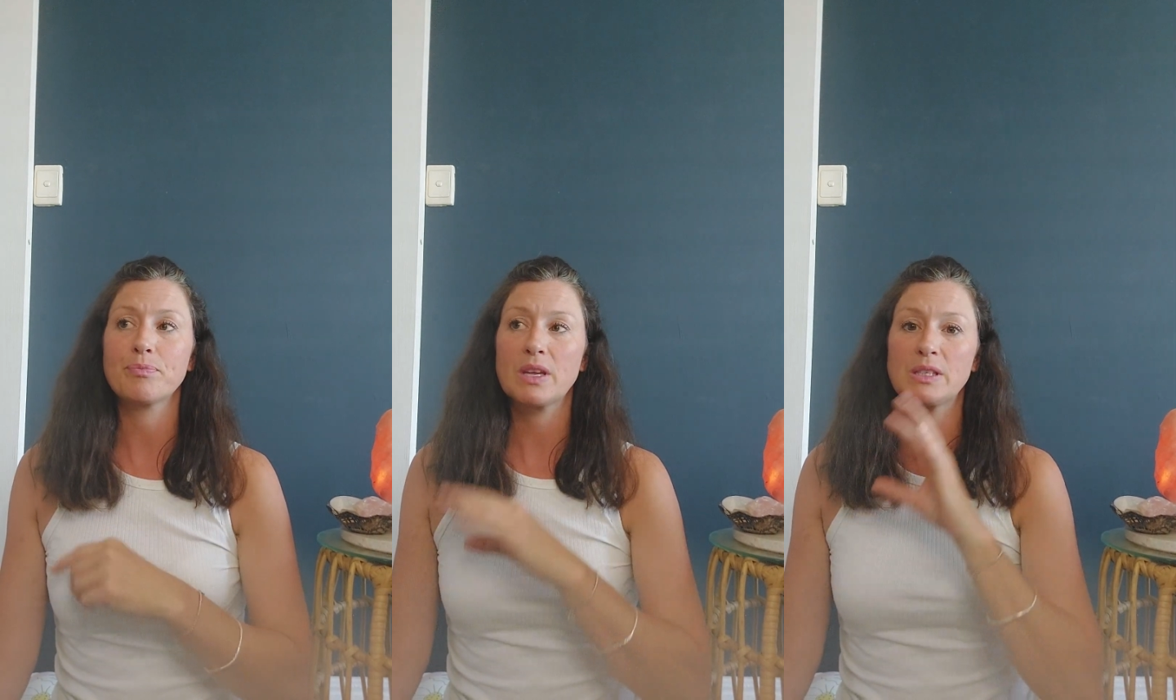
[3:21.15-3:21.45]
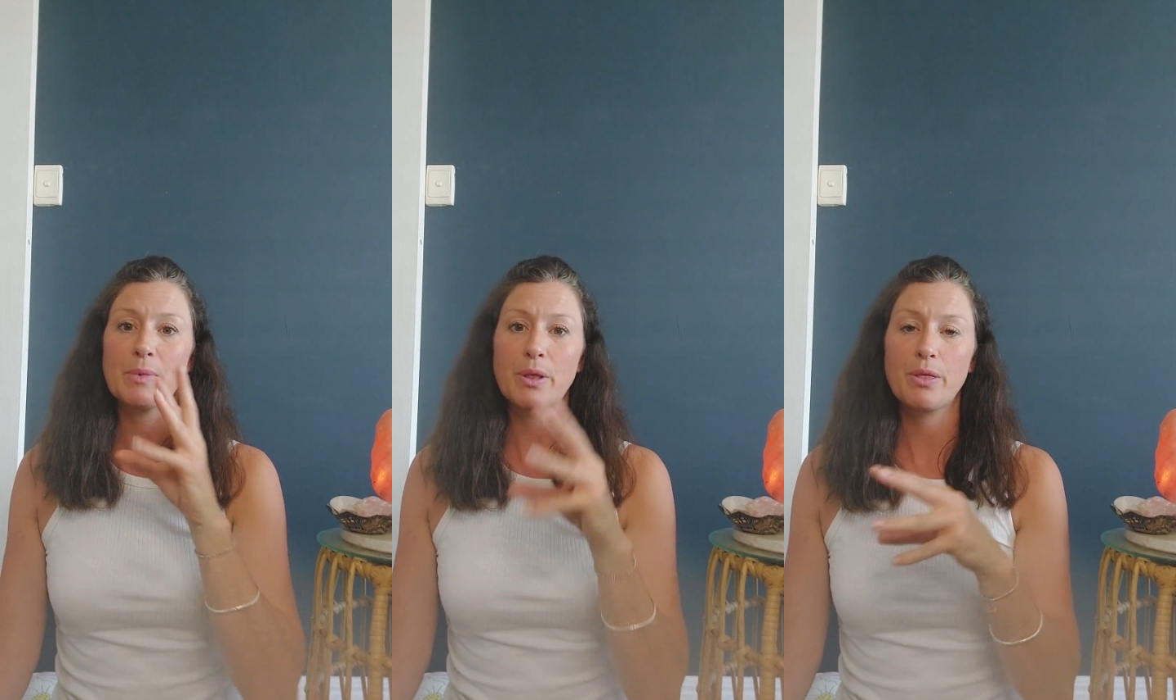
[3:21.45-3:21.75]
It's
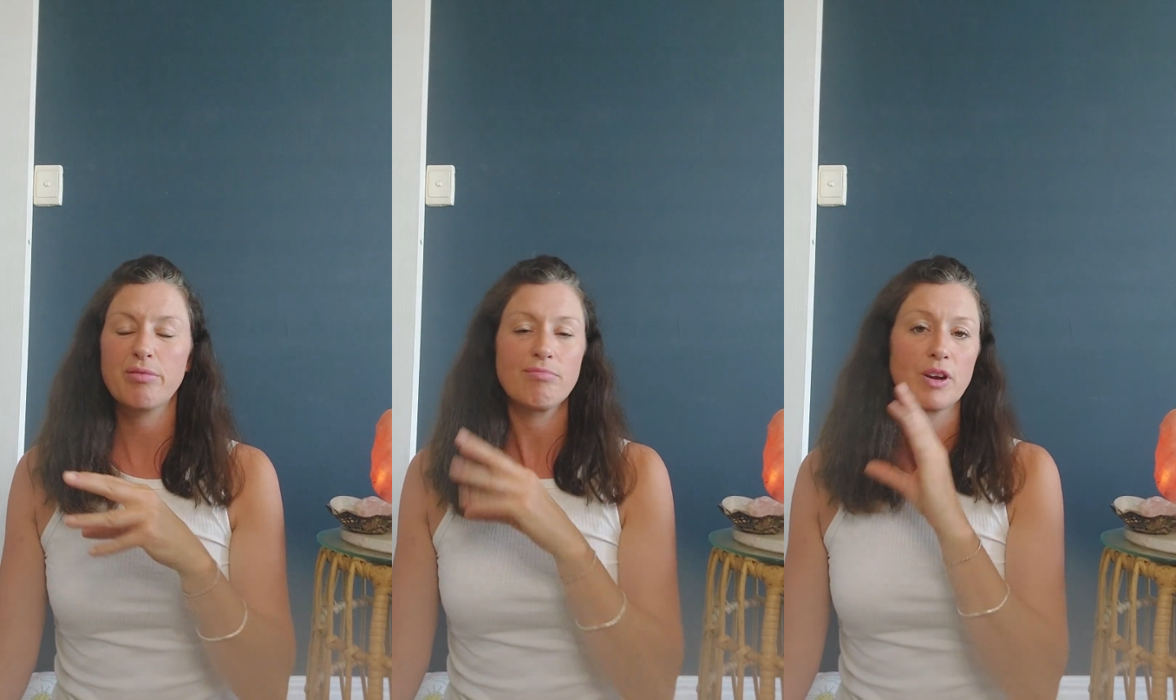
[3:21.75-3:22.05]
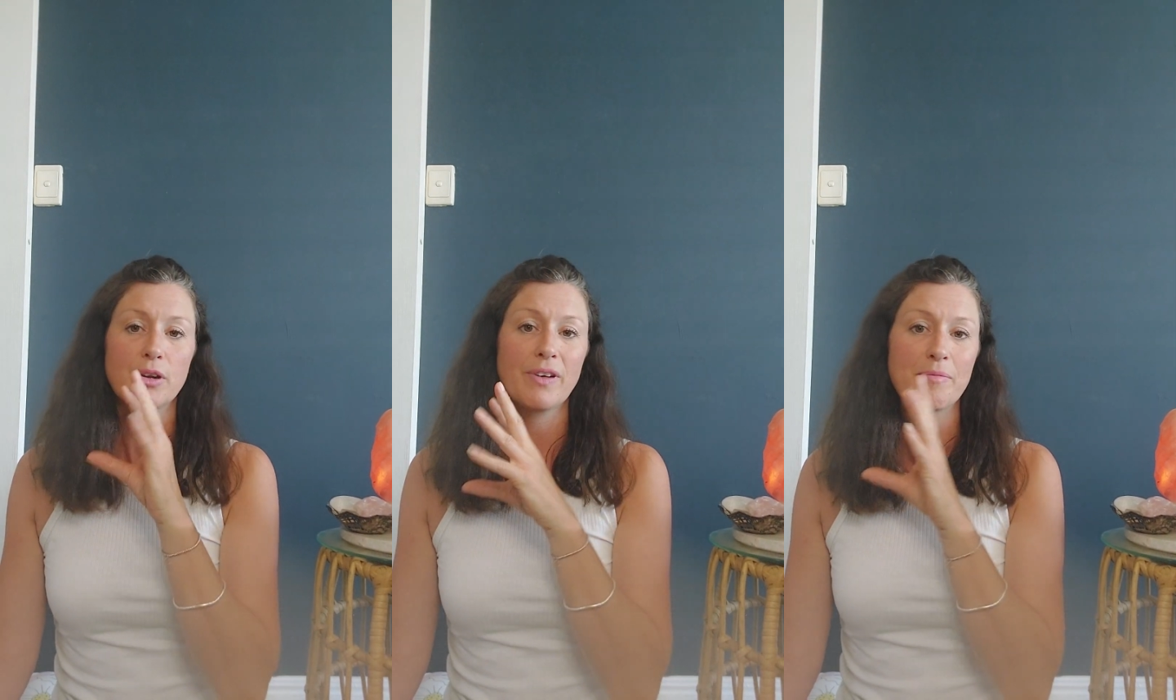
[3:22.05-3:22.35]
about
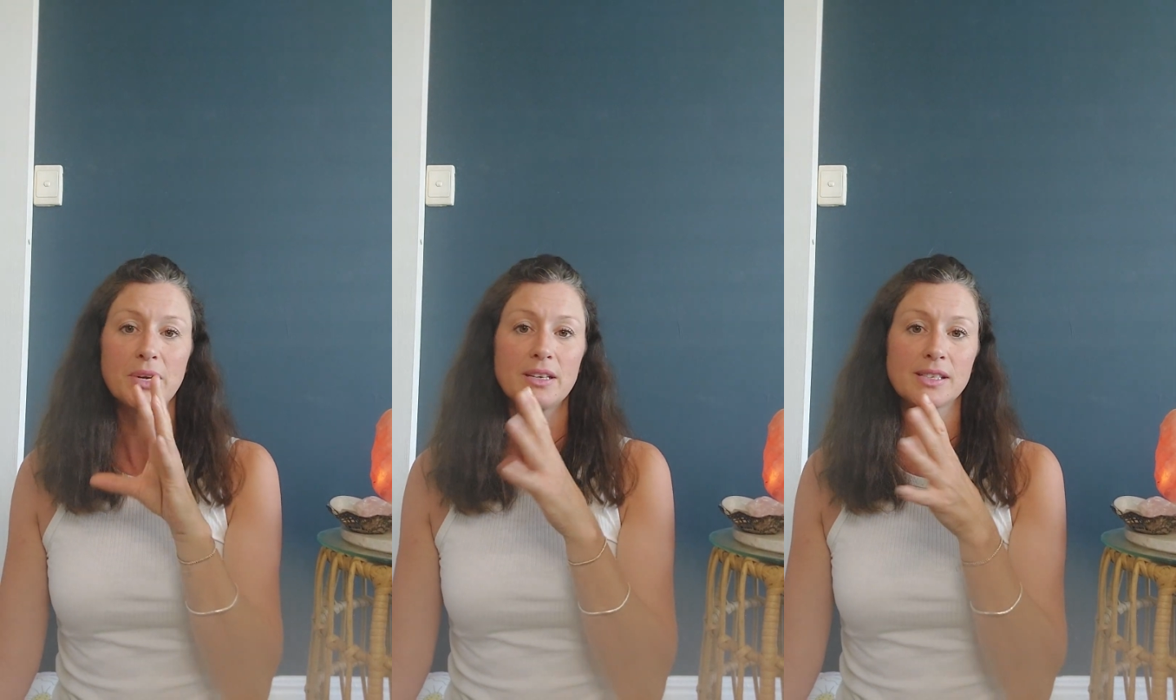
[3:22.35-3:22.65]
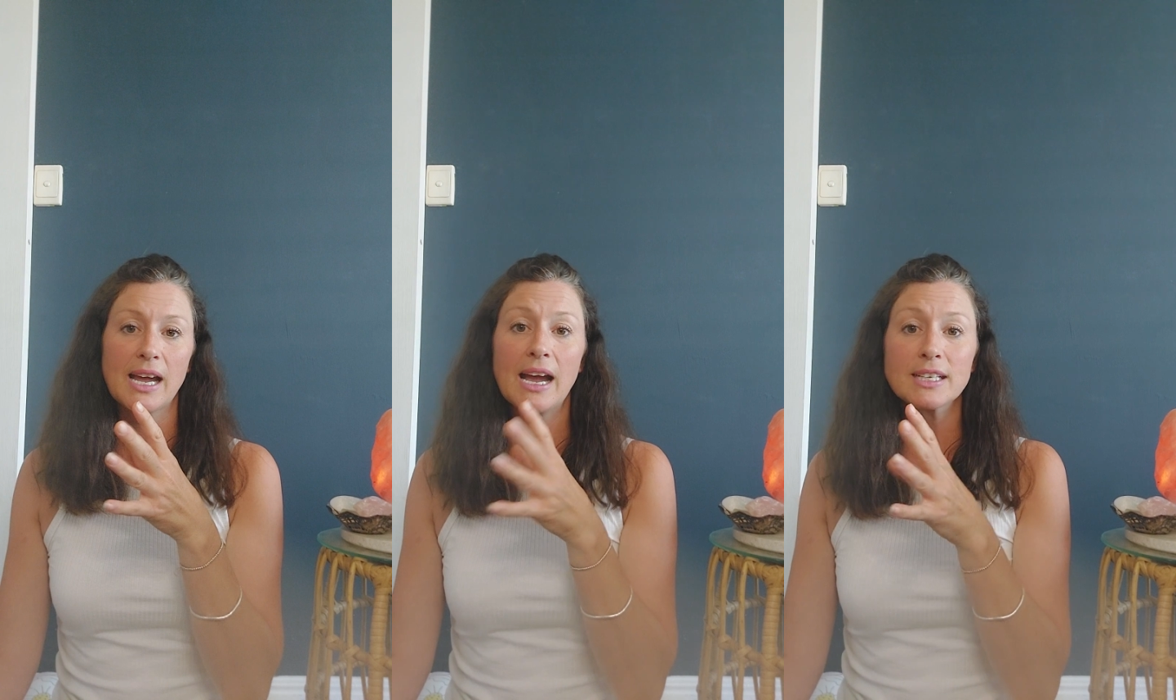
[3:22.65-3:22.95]
35 minutes
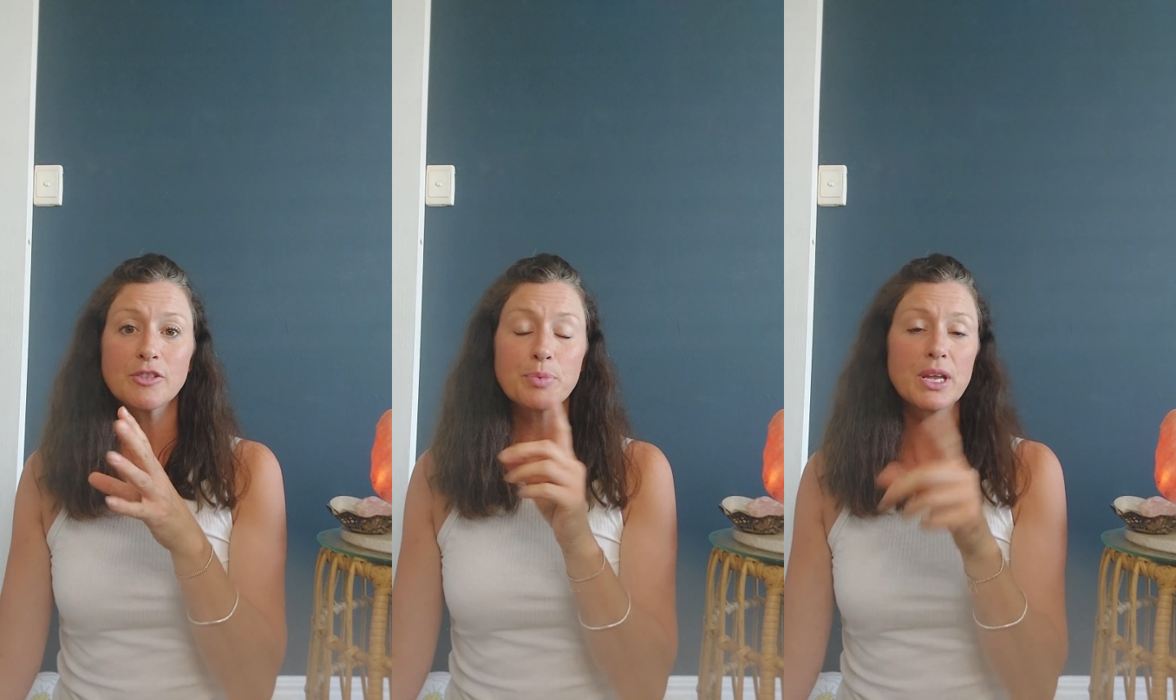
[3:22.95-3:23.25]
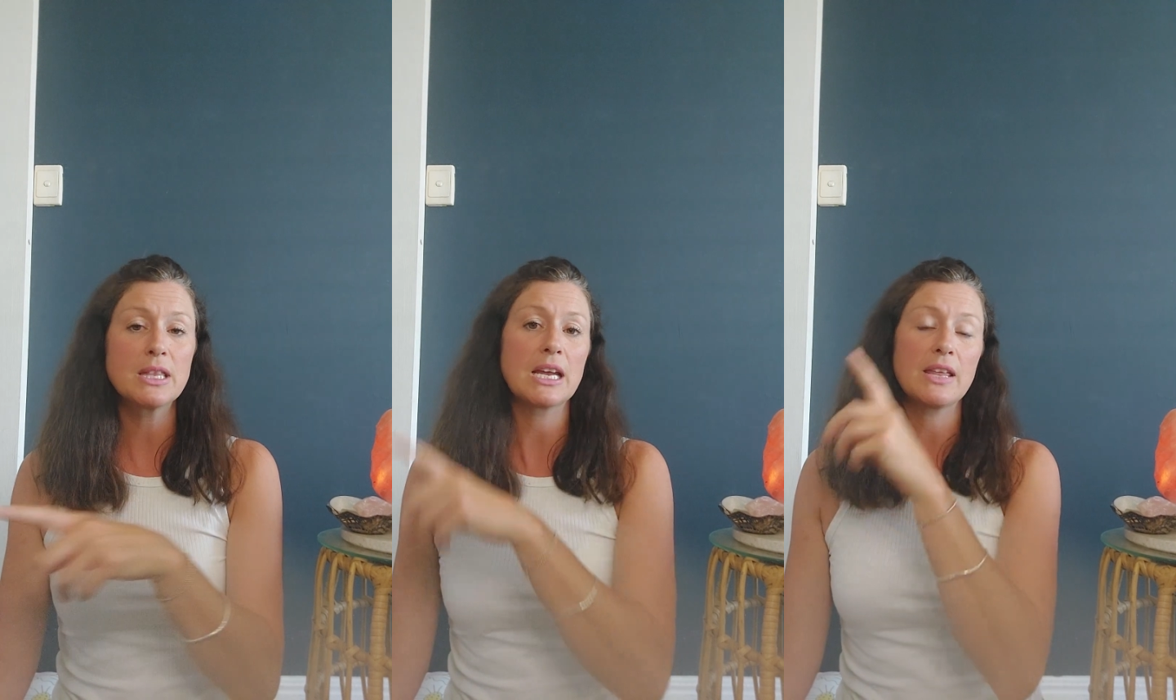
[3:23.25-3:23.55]
of active breathing,